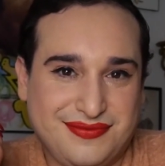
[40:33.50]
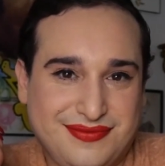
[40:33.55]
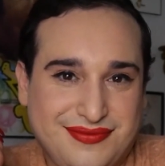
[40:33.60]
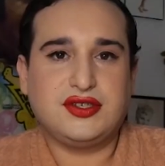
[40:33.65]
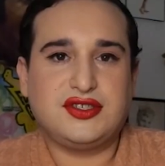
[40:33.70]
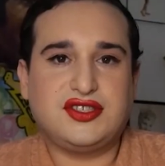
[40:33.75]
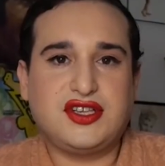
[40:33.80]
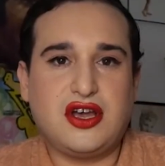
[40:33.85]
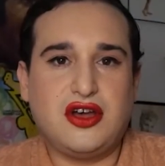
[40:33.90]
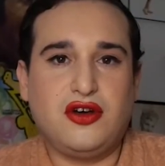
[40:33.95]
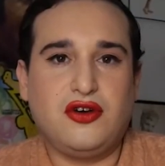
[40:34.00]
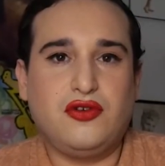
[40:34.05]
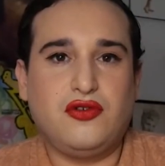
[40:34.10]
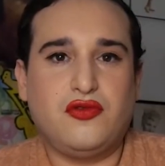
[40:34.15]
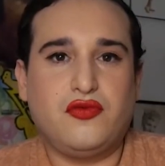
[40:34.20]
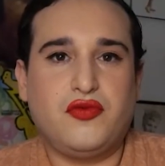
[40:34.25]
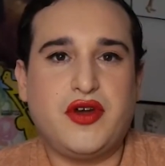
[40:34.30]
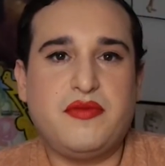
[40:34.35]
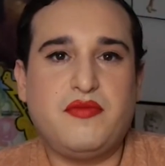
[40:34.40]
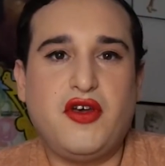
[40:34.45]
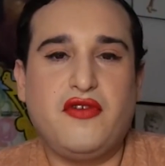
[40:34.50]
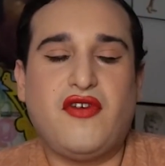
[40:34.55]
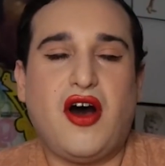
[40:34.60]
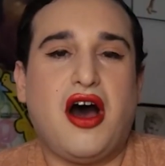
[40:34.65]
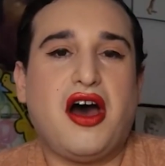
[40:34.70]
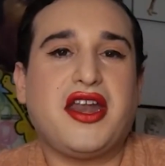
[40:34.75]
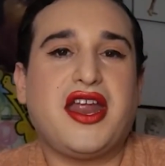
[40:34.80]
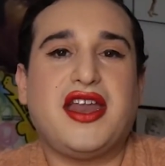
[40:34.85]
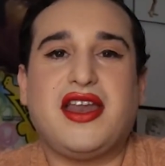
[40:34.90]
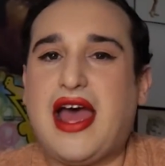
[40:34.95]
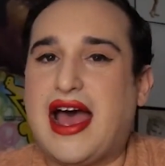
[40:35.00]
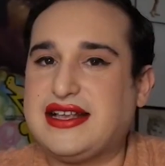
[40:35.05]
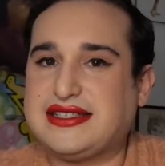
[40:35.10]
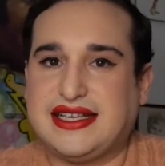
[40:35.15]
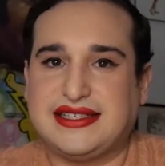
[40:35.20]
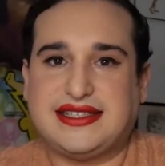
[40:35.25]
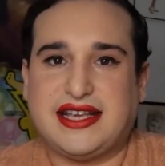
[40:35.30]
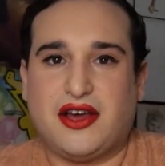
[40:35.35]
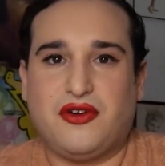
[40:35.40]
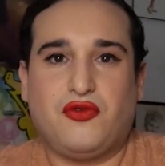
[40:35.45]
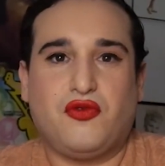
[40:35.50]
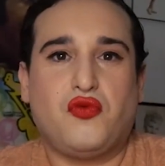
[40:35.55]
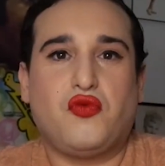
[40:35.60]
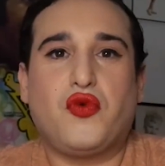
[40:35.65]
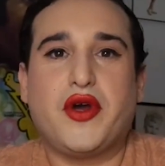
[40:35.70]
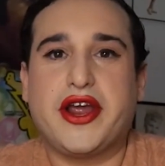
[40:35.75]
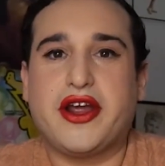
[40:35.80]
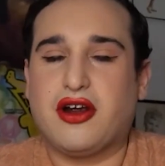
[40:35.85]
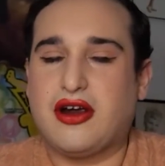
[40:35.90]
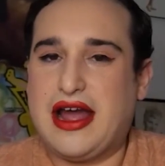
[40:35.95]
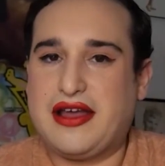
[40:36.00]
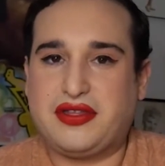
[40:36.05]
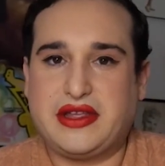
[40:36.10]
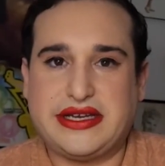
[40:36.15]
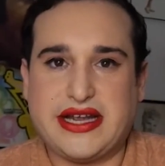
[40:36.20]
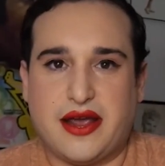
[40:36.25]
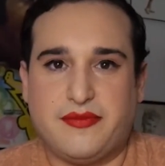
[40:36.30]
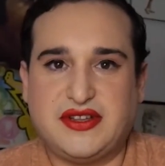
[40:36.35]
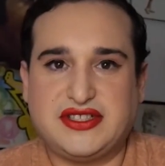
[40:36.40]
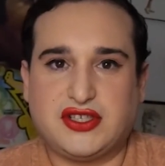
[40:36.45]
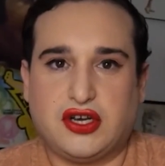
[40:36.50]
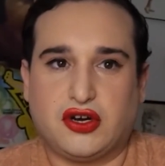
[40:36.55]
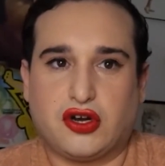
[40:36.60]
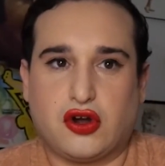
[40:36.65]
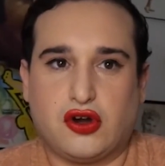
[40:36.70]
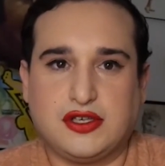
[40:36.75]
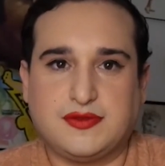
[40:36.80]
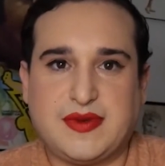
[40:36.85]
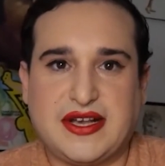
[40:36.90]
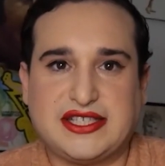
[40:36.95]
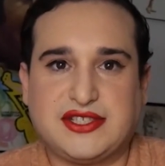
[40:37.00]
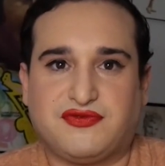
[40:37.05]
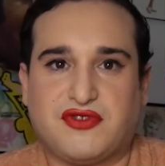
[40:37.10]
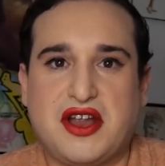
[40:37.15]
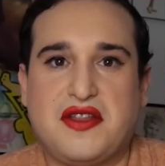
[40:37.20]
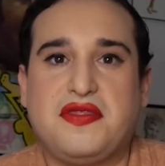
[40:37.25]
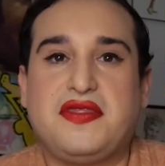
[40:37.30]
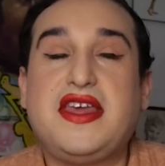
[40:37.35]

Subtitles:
So we move on, and as I said, we are at the Diamonds Are a Girl's Best Friend.